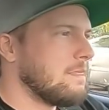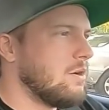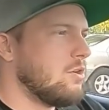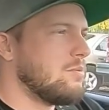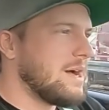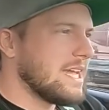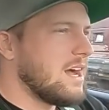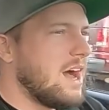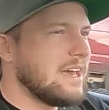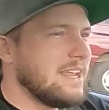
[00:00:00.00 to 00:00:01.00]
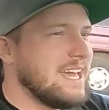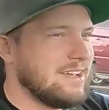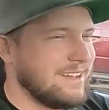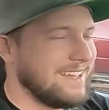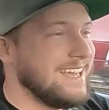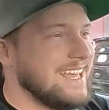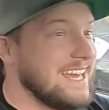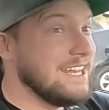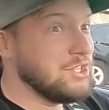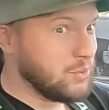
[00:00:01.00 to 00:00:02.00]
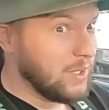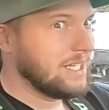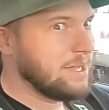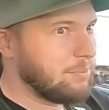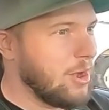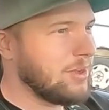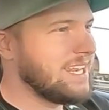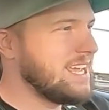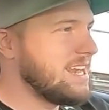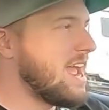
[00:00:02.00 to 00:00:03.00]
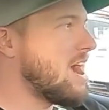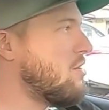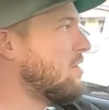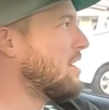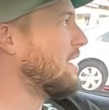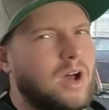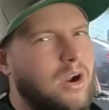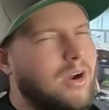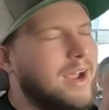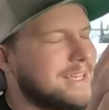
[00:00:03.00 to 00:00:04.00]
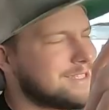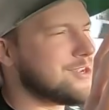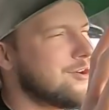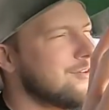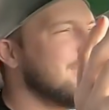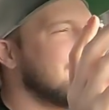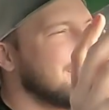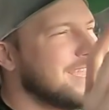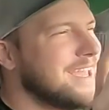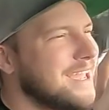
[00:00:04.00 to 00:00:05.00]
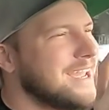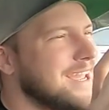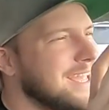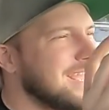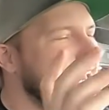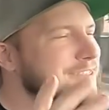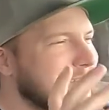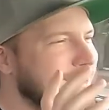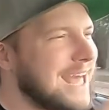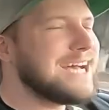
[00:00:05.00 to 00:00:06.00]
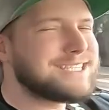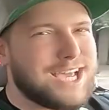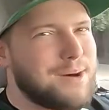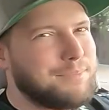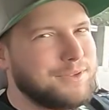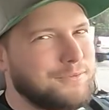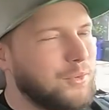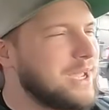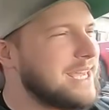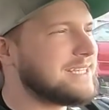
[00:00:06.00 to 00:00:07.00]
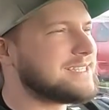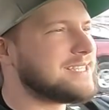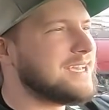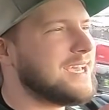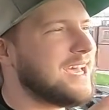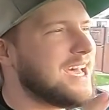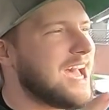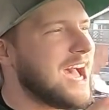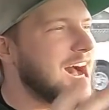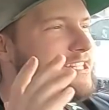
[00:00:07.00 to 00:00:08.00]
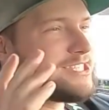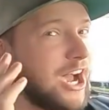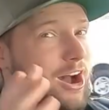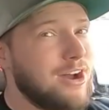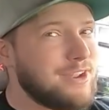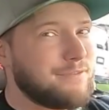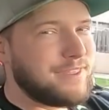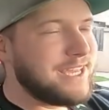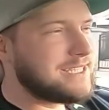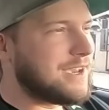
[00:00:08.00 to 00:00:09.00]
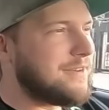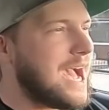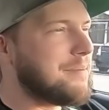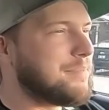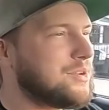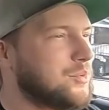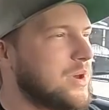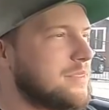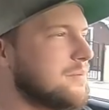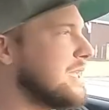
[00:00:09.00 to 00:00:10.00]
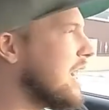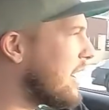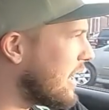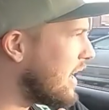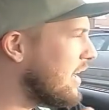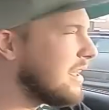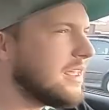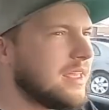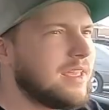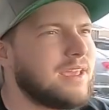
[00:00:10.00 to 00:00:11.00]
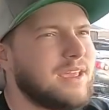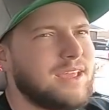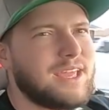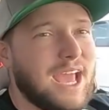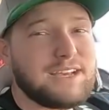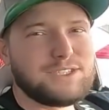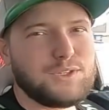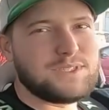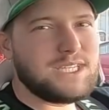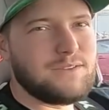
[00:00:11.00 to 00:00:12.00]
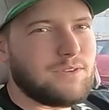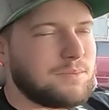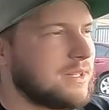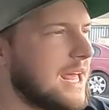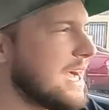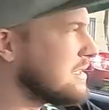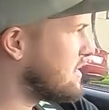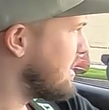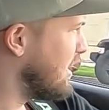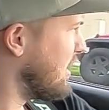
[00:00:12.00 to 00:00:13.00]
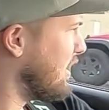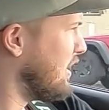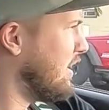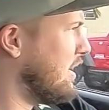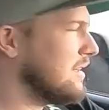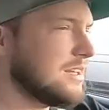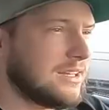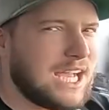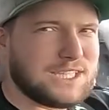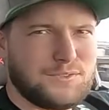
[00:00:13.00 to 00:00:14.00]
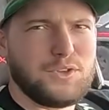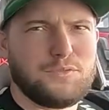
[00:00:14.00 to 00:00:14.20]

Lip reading: Oh my god, it is really broken in now. Alright, so in the last couple of weeks, a ton of things have happened with the Miata, as you've seen from the last few